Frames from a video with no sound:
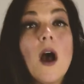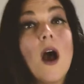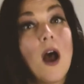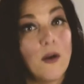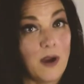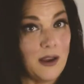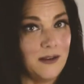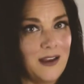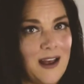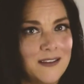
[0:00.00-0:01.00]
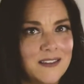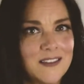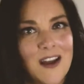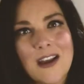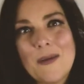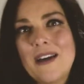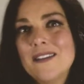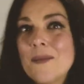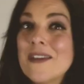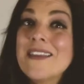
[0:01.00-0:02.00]
All right, now let's talk about
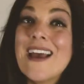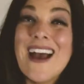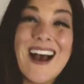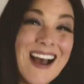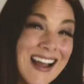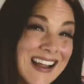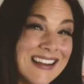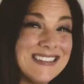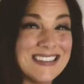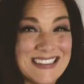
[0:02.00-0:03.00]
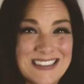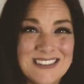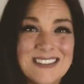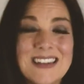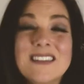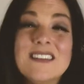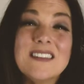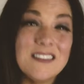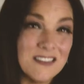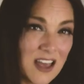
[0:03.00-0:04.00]
something that I teach
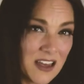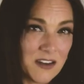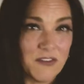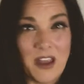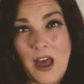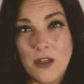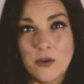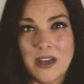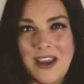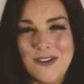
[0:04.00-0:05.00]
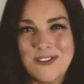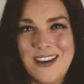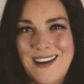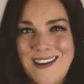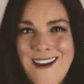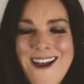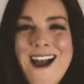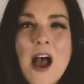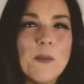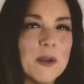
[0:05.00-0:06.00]
instead of calorie counting.
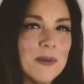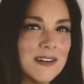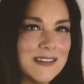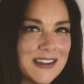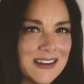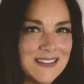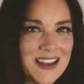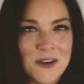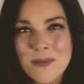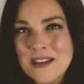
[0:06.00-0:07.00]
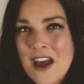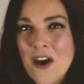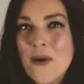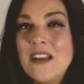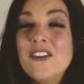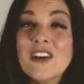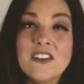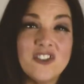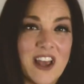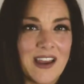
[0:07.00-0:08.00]
I'm going to put a link down below and you
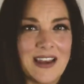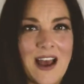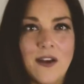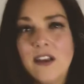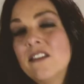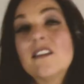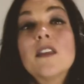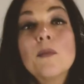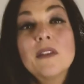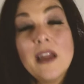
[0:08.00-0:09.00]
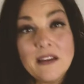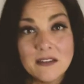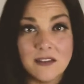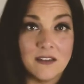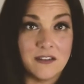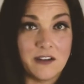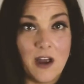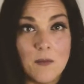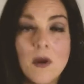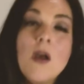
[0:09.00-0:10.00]
can check it out. It's the plate
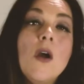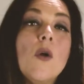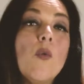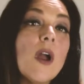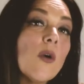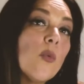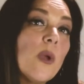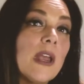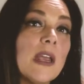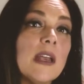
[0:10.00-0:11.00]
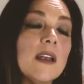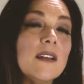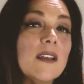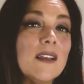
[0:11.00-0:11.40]
system where we